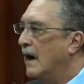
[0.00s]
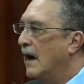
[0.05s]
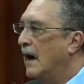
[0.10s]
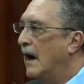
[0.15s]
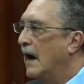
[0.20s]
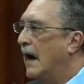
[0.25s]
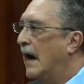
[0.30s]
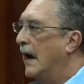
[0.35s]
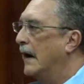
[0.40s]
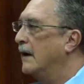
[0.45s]

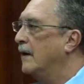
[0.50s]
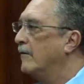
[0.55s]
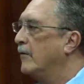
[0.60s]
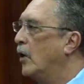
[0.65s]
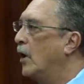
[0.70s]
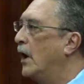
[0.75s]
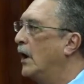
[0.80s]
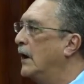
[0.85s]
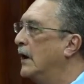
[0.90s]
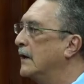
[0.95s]
And of
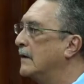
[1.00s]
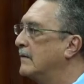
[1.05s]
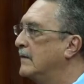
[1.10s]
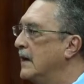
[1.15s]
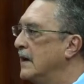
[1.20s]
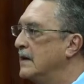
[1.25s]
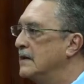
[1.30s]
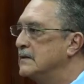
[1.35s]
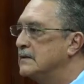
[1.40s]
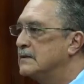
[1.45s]
all the
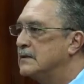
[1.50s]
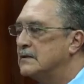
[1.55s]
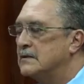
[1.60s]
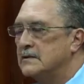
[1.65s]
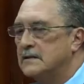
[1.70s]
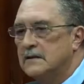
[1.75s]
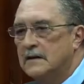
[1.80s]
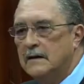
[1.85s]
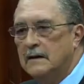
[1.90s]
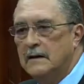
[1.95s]
things
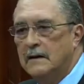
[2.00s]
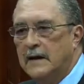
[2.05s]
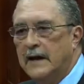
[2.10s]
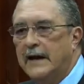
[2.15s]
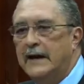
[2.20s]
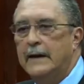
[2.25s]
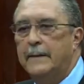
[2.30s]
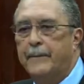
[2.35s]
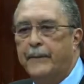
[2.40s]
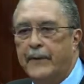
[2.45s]

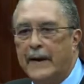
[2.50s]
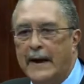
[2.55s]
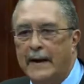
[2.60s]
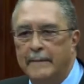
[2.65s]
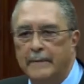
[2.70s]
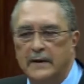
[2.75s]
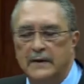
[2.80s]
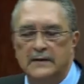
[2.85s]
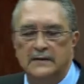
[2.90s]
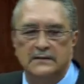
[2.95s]
any Prime
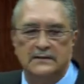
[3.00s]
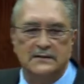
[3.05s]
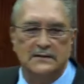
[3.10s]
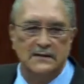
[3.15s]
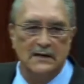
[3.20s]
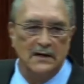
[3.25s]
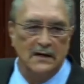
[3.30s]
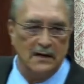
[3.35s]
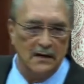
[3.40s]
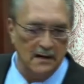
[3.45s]

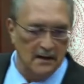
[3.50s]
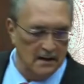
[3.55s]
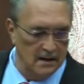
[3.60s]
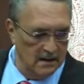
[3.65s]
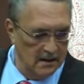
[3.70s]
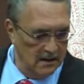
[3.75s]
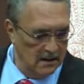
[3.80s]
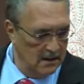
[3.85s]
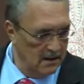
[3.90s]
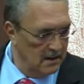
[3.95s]
Minister
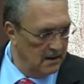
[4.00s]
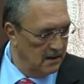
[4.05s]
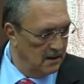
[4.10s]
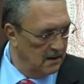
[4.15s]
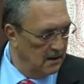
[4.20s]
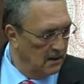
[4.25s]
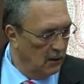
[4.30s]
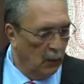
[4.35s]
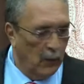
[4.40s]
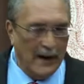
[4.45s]

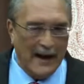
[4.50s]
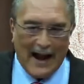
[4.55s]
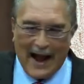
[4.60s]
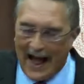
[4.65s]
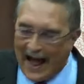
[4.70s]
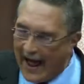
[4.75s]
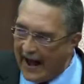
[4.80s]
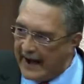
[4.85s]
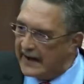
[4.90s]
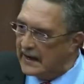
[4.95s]
will
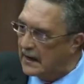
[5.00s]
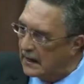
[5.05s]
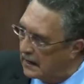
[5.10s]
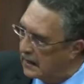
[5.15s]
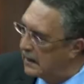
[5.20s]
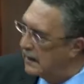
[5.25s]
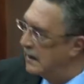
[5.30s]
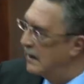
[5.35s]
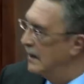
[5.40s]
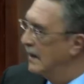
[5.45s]
handle
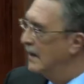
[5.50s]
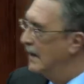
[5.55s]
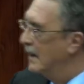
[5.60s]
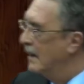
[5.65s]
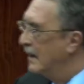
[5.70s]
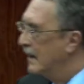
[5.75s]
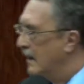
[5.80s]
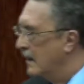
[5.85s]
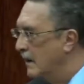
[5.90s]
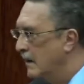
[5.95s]

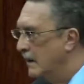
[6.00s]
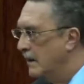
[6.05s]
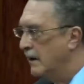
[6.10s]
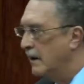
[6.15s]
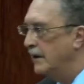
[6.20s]
in